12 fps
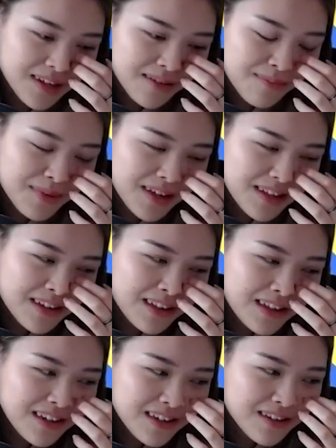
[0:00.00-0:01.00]
But I
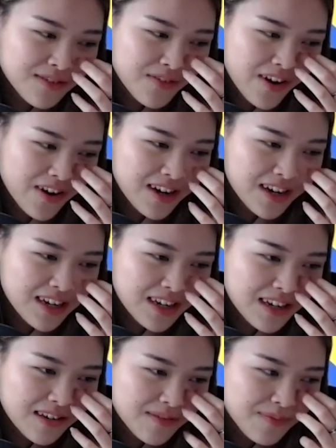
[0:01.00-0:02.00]
think it's a
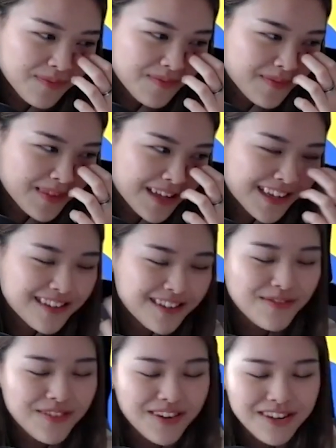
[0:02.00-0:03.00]

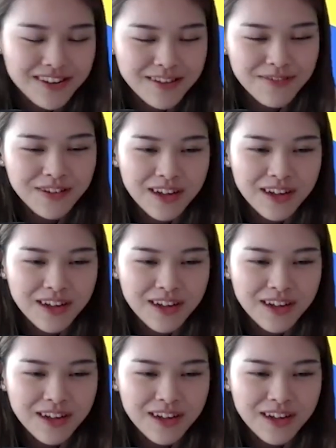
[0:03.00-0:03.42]
very different